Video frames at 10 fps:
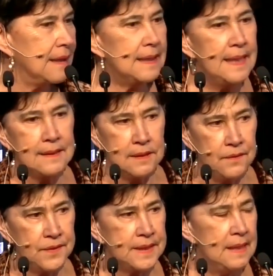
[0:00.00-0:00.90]

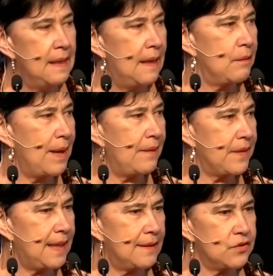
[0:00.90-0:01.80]
collectives around
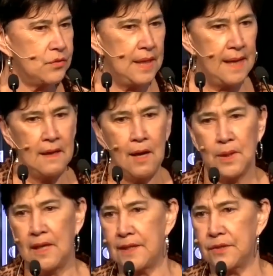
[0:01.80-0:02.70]
the country, and I
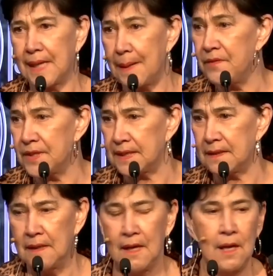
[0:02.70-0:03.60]
would like to come visit